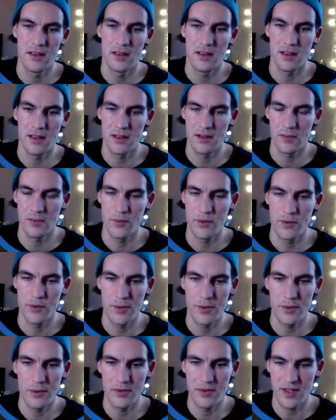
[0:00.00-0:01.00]
and we
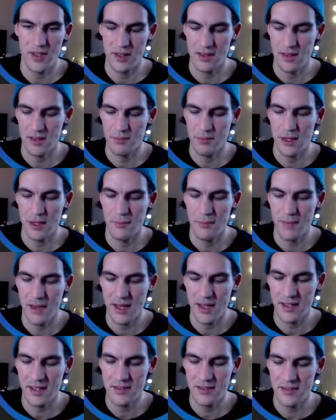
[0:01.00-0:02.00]
rotate it by
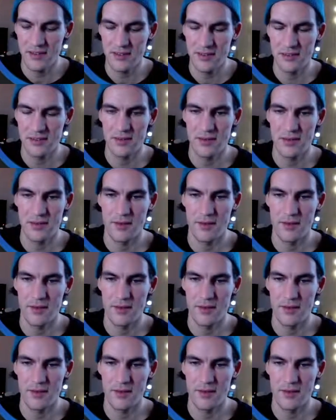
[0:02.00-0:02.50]
minus